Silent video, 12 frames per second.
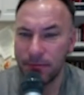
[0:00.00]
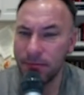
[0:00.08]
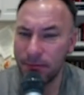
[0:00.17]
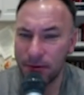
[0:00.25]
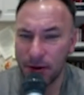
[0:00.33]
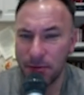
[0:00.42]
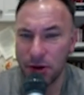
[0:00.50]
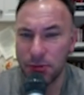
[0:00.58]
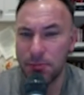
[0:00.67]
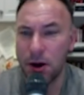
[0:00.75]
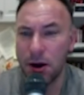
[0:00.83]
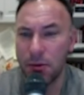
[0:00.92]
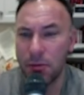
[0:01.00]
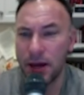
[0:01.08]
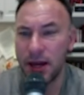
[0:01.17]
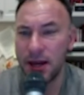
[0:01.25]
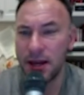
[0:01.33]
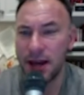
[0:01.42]
for the most part,
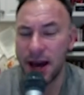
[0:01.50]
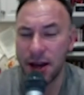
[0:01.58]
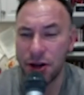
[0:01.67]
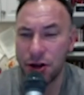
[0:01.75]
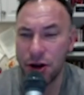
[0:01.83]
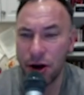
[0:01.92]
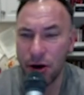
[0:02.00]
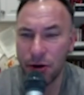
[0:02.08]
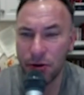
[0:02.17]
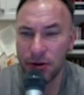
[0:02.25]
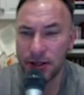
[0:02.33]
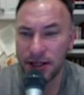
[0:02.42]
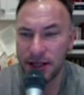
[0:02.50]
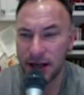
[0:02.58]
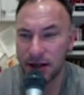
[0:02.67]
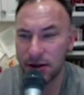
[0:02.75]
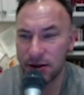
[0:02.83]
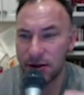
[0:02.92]
we get no
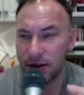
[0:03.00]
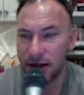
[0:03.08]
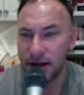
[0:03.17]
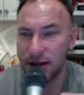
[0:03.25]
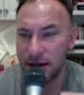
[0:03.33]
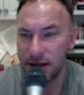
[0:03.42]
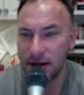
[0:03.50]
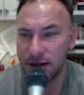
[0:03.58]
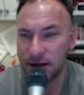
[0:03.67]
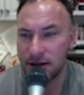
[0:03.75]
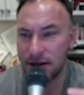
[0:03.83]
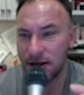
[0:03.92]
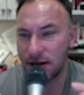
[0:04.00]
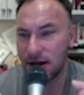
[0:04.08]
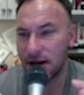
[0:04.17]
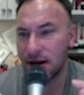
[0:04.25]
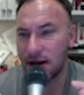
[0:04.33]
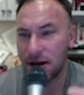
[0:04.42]
signal in this
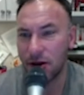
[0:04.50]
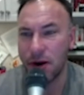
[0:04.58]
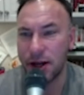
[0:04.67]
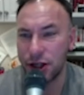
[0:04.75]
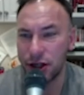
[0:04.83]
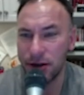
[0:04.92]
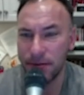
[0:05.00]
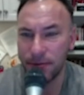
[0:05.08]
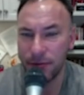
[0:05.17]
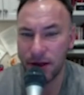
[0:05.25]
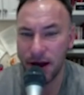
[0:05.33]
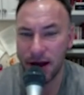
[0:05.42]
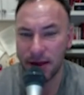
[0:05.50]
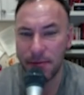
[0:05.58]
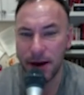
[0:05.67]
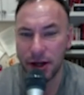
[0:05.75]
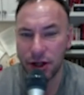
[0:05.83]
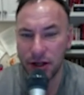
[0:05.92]
question that the
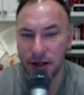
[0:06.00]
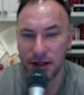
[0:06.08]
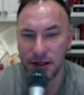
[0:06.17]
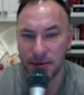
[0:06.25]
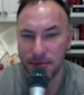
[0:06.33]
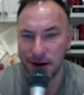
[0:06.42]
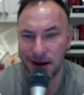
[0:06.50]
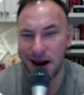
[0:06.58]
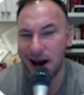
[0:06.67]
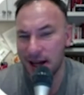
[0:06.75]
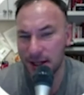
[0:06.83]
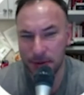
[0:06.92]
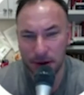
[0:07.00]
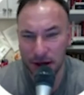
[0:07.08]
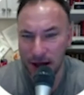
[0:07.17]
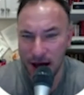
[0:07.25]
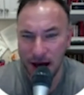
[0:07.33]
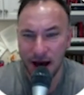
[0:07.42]
patient needs to be
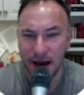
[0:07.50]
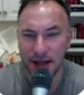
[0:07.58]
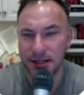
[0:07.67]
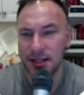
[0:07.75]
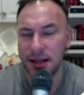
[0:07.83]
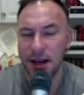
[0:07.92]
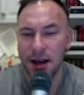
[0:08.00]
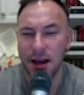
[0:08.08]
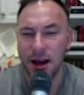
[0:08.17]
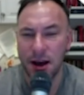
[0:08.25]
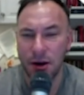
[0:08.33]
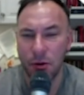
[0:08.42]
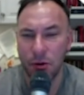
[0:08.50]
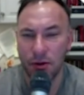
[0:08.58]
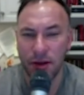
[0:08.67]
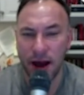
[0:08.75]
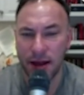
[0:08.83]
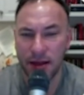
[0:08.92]
hospitalized or
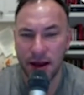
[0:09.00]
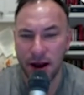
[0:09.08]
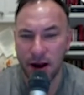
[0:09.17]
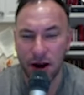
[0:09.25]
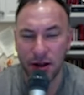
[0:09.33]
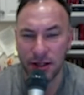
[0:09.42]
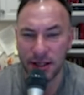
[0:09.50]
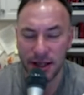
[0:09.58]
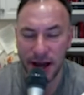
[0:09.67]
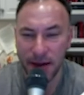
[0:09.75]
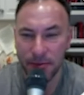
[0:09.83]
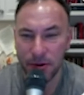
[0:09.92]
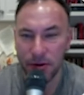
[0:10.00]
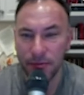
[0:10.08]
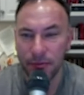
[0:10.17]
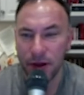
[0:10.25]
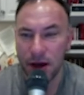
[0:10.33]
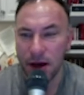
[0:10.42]
that they're unstable.
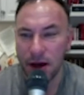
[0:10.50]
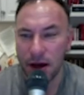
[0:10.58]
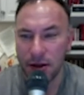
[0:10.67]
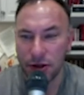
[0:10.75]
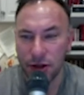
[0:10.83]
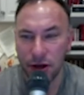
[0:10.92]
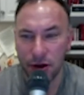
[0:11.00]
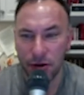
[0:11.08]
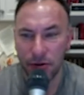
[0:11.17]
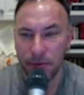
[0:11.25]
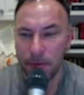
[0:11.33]
And so